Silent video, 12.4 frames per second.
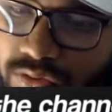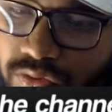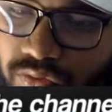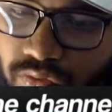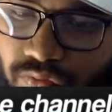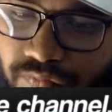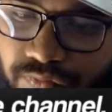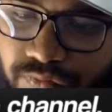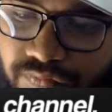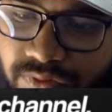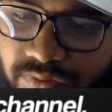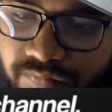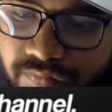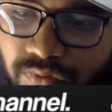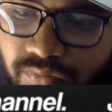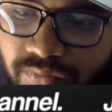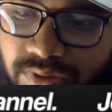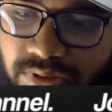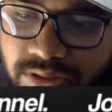go few frame
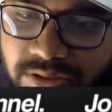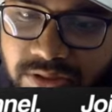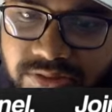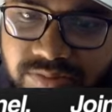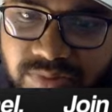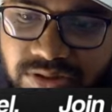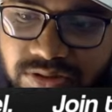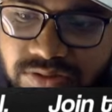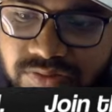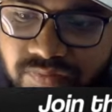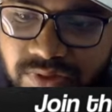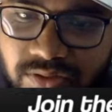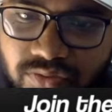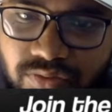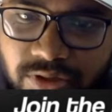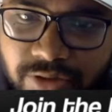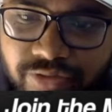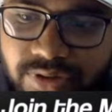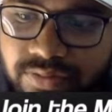forward, and let's make this value
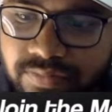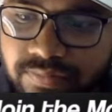100.